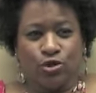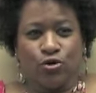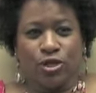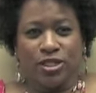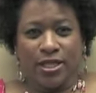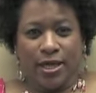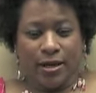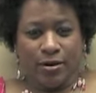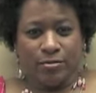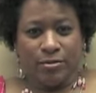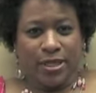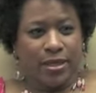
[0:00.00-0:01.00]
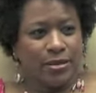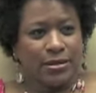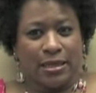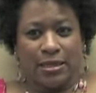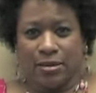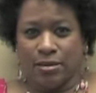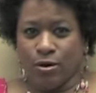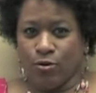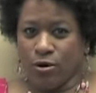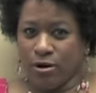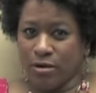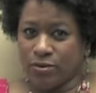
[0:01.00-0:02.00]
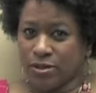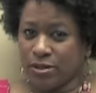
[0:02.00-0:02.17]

Georgetown because I didn't know where I was